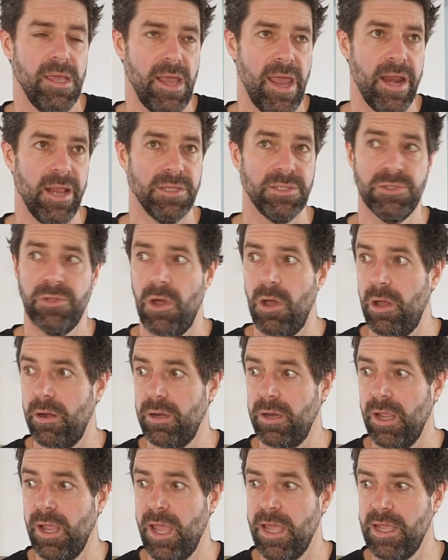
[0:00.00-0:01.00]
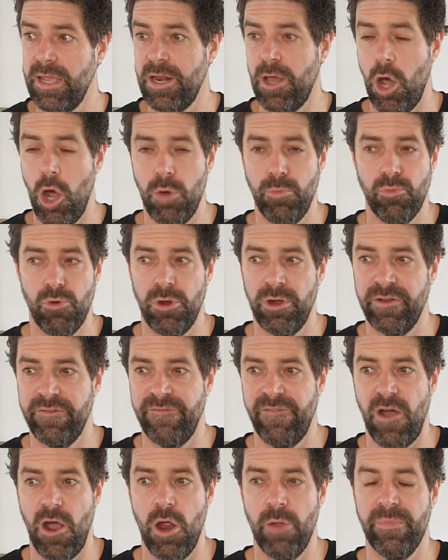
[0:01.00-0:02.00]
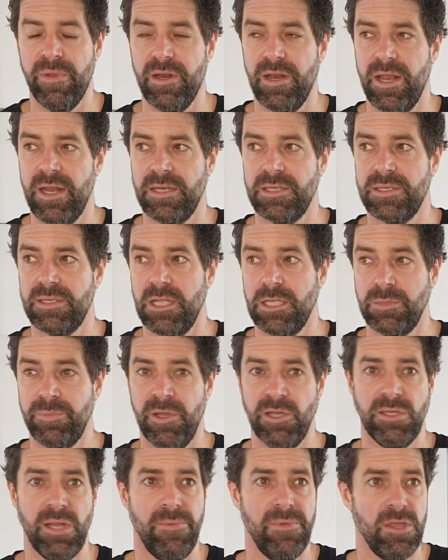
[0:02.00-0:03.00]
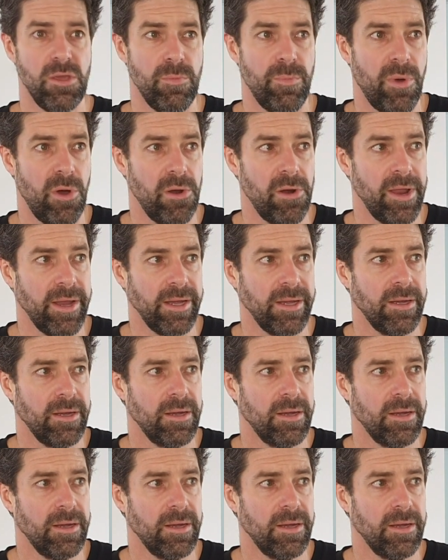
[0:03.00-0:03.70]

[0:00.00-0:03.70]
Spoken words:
And it's not, in a home brewing environment, it's especially when you're bottling,